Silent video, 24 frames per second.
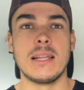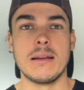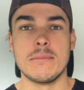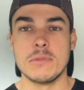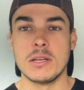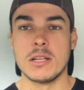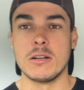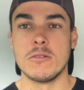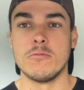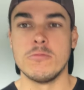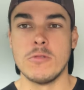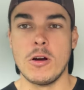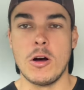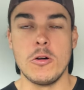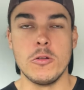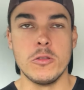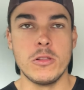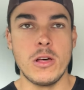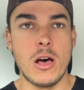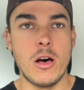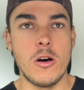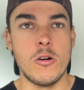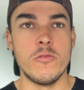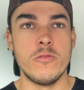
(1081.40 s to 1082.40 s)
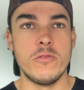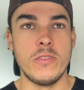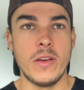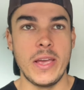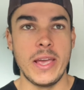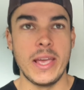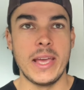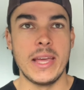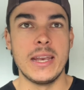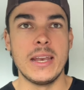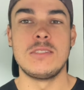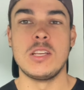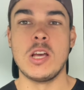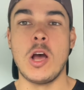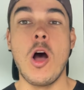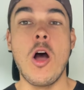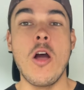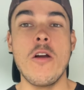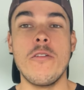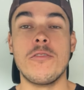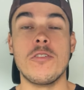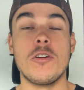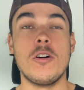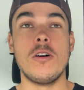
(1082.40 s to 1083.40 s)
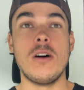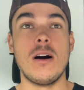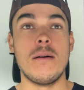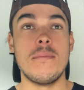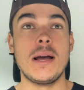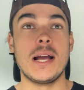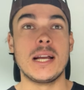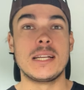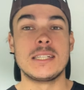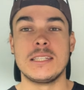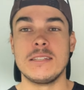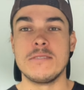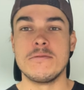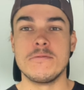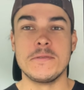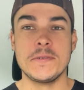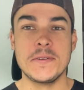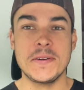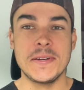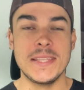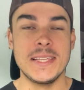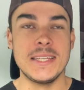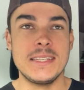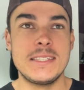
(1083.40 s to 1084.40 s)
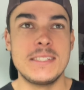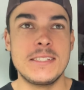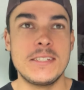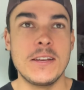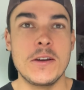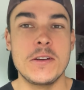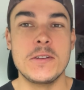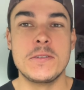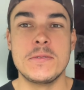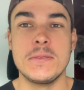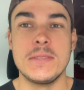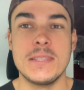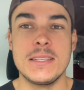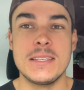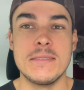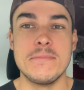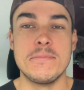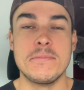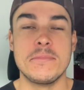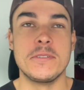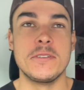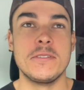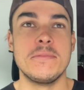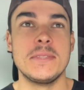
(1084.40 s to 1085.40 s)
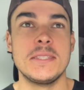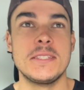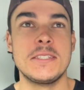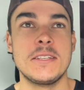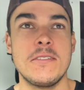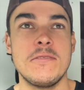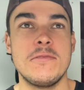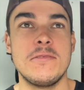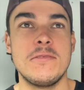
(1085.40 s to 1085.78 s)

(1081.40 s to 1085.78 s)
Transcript: that I'm gonna roll the whole van. So overall, I'm actually really stoked with this improvement so